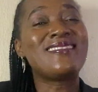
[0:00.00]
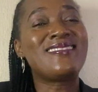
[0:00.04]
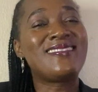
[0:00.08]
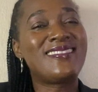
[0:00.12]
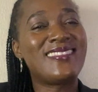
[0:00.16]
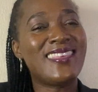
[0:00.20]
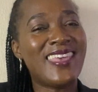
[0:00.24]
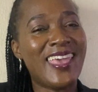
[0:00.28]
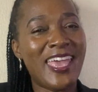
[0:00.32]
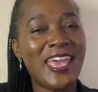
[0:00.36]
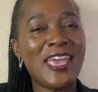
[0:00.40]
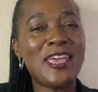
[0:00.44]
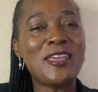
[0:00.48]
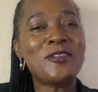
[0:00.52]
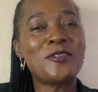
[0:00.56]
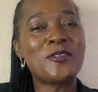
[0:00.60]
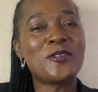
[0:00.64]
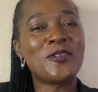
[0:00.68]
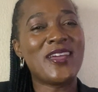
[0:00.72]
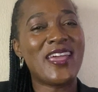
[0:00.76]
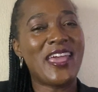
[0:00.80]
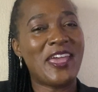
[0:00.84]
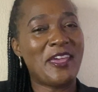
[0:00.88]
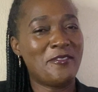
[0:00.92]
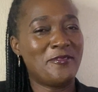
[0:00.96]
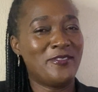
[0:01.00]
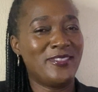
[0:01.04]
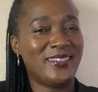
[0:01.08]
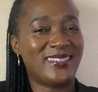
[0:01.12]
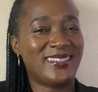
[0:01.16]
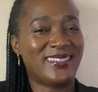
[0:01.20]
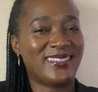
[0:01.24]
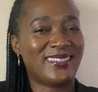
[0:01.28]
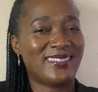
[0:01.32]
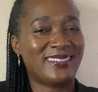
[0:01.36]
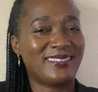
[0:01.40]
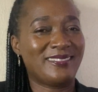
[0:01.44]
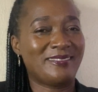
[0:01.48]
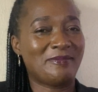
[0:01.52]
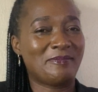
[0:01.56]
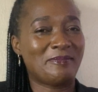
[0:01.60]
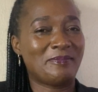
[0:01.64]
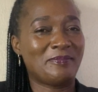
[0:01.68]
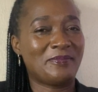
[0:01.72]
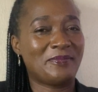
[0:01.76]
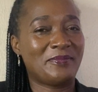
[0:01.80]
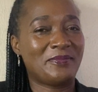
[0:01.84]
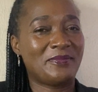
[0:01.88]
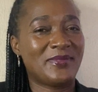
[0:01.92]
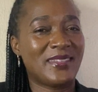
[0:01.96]
There you have it.
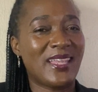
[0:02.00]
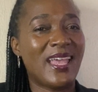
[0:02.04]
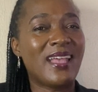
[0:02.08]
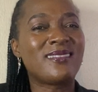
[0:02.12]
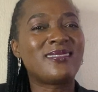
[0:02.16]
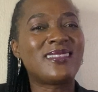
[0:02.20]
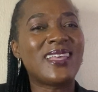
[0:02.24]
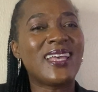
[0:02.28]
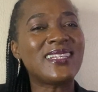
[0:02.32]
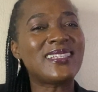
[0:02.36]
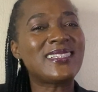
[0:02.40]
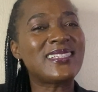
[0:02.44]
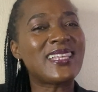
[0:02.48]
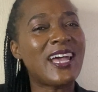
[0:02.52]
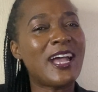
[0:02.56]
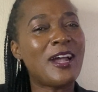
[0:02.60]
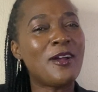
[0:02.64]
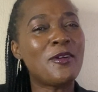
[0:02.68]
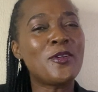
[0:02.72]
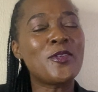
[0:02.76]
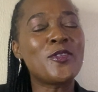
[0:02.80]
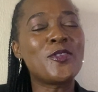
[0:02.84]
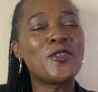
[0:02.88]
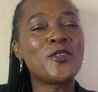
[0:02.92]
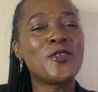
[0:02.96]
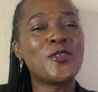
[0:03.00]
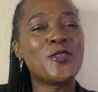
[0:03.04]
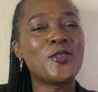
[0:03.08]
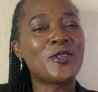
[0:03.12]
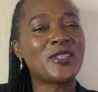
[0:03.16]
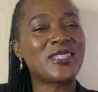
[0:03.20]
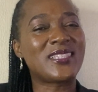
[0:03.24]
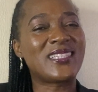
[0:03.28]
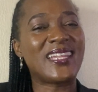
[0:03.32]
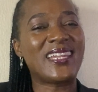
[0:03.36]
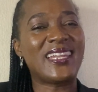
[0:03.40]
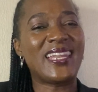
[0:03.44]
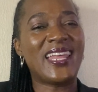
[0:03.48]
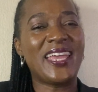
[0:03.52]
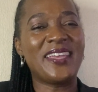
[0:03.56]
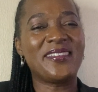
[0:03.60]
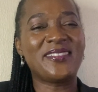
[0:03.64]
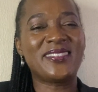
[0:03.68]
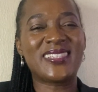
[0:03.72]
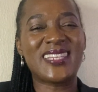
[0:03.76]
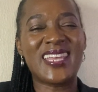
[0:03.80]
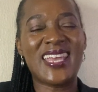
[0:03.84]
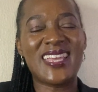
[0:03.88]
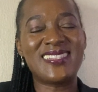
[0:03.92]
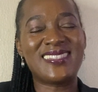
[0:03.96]
That's how you use the life
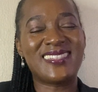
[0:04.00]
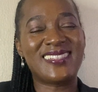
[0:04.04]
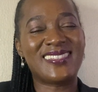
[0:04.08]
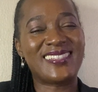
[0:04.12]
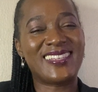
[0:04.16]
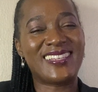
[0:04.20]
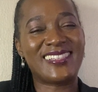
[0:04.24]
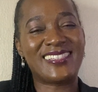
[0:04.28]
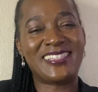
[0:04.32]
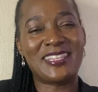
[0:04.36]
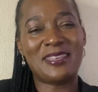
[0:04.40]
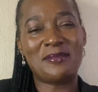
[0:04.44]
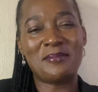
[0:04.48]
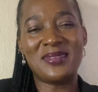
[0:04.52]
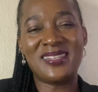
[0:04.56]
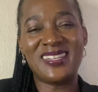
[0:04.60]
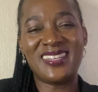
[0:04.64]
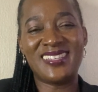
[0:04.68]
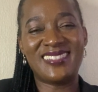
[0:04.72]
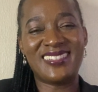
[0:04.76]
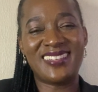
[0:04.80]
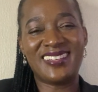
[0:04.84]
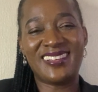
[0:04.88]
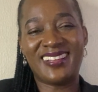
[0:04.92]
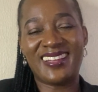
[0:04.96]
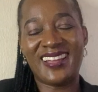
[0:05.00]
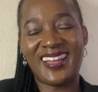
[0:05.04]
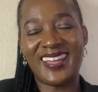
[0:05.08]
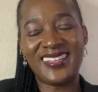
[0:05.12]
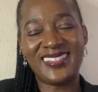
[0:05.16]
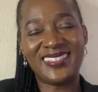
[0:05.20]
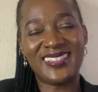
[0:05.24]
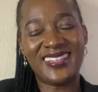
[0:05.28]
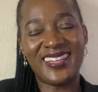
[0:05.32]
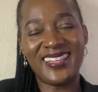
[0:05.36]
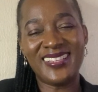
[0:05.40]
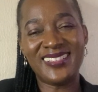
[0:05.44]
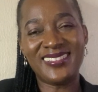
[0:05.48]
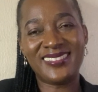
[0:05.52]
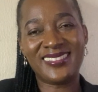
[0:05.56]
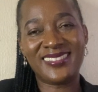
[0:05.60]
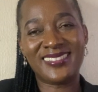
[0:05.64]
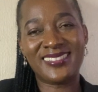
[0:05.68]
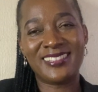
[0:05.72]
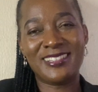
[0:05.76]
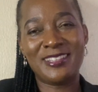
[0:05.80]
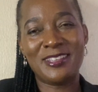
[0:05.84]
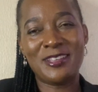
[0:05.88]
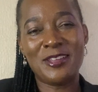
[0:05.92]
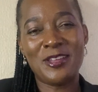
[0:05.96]
sciences examination guidelines
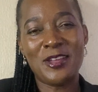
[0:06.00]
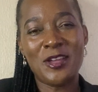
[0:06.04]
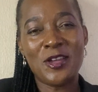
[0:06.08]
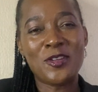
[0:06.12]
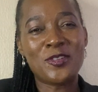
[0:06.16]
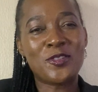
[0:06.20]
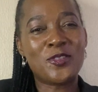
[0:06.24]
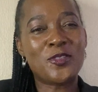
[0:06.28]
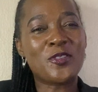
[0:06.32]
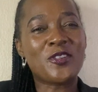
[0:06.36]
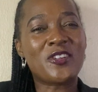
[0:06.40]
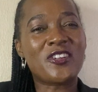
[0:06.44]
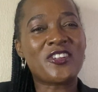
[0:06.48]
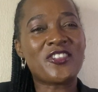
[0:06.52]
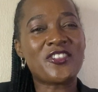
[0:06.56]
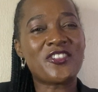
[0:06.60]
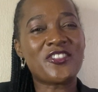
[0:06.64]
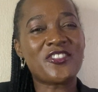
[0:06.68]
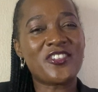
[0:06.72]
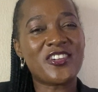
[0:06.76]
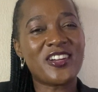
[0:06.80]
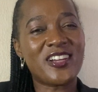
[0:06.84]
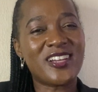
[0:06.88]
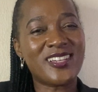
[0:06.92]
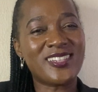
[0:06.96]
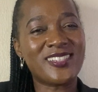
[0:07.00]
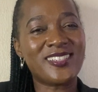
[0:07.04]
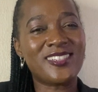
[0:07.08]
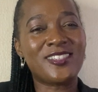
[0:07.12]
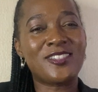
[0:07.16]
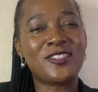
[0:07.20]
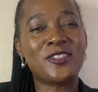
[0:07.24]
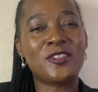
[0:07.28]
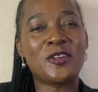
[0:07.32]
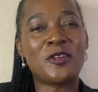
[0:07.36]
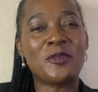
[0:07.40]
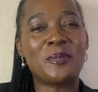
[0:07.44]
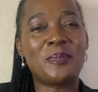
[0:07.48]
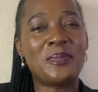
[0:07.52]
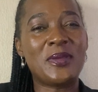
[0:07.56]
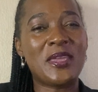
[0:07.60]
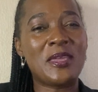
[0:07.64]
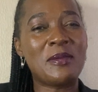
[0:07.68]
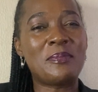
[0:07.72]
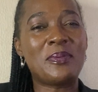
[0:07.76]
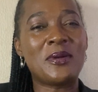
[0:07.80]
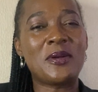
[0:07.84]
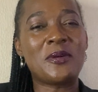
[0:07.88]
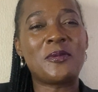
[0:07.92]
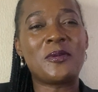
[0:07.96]
to crush your
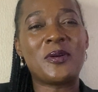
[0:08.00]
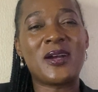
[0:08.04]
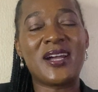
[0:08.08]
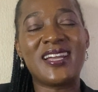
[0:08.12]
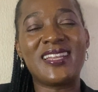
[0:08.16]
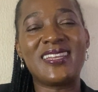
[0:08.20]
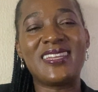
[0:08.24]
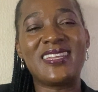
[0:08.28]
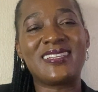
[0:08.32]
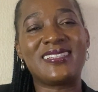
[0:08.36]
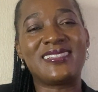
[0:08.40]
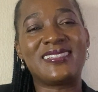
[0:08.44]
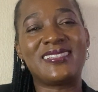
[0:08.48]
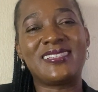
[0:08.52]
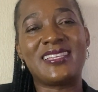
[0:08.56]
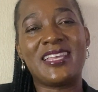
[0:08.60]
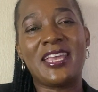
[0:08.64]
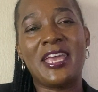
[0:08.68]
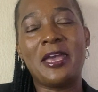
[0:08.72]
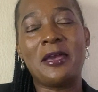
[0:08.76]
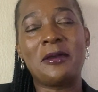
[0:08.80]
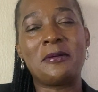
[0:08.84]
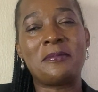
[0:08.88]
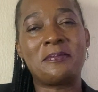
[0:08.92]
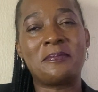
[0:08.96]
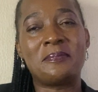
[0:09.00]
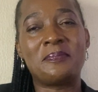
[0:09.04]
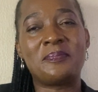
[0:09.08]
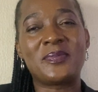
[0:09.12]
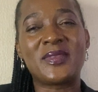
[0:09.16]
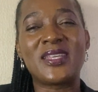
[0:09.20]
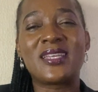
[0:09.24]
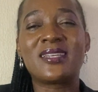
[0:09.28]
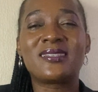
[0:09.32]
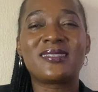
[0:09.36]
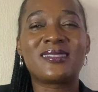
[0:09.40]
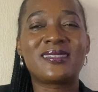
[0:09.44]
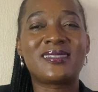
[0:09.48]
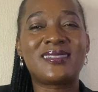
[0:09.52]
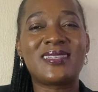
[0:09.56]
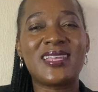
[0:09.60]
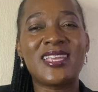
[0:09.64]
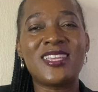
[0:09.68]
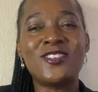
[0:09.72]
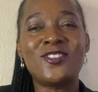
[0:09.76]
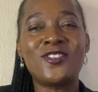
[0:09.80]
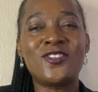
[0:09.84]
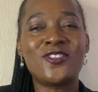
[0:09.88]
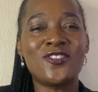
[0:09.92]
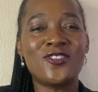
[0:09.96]
paper one exam.
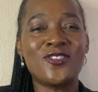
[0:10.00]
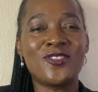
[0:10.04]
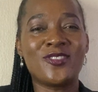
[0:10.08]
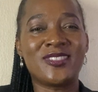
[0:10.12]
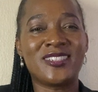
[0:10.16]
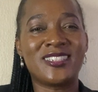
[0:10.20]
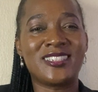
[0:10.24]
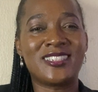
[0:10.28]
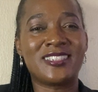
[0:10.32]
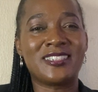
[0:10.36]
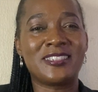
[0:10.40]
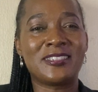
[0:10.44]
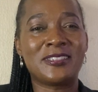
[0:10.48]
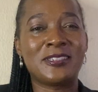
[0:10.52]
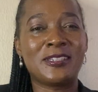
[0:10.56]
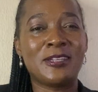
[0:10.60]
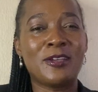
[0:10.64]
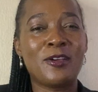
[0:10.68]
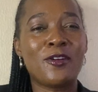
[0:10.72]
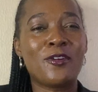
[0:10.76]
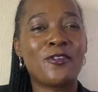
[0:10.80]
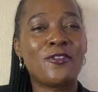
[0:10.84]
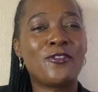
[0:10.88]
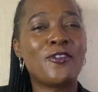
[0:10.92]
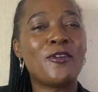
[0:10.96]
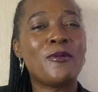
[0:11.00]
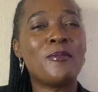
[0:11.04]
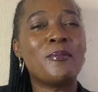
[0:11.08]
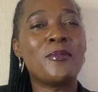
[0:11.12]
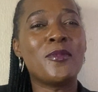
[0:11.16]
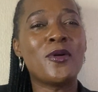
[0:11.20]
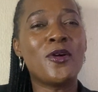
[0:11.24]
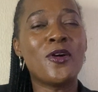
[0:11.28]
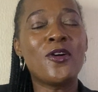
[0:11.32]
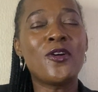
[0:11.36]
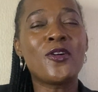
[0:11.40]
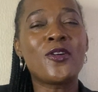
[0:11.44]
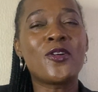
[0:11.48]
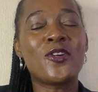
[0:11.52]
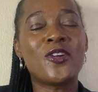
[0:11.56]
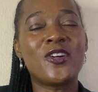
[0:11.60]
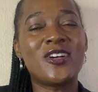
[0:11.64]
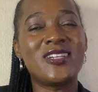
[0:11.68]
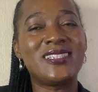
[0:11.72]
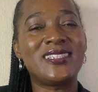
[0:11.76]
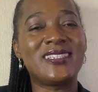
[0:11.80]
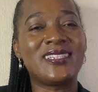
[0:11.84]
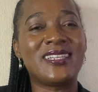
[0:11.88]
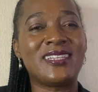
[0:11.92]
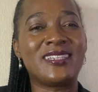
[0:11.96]
Stay tuned for more
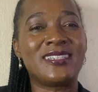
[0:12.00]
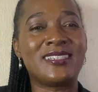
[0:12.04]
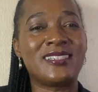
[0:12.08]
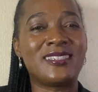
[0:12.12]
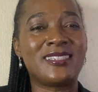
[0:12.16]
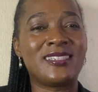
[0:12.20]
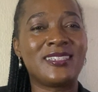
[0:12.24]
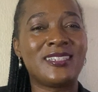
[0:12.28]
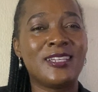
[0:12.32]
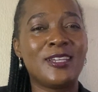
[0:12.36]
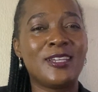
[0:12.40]
content.